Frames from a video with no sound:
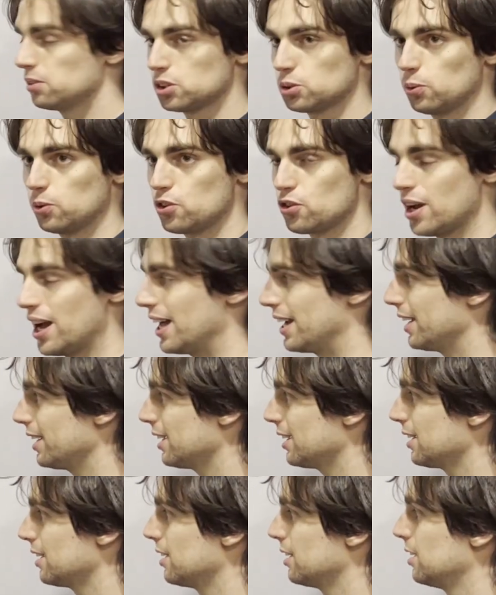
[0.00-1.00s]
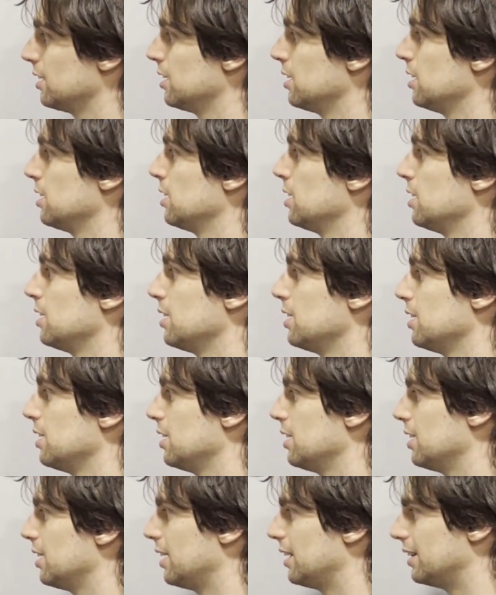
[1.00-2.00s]
is quadratic,
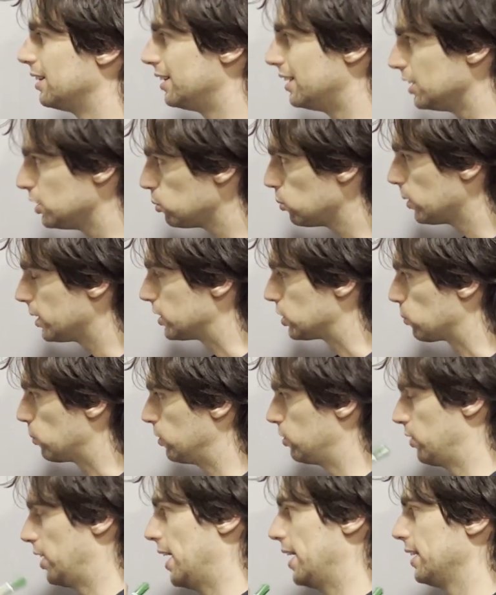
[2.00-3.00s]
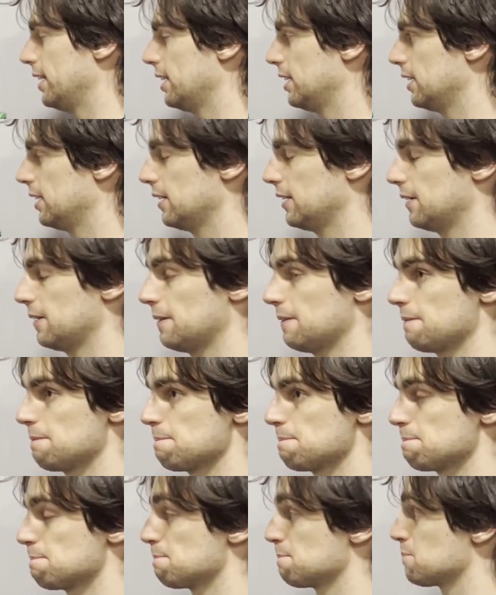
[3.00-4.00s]
and this one is quadratic,
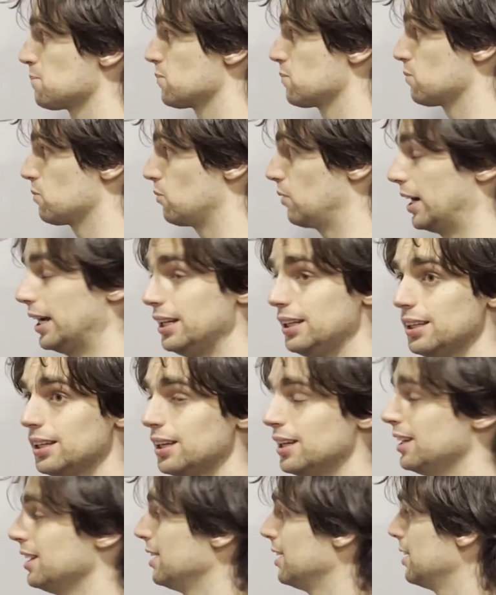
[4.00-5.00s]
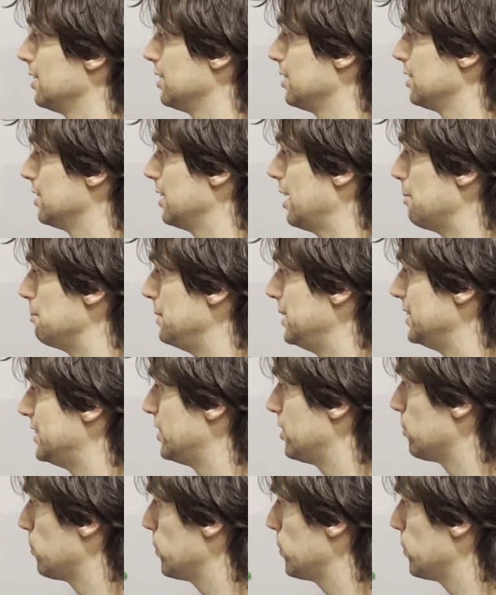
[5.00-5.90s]
right? That means here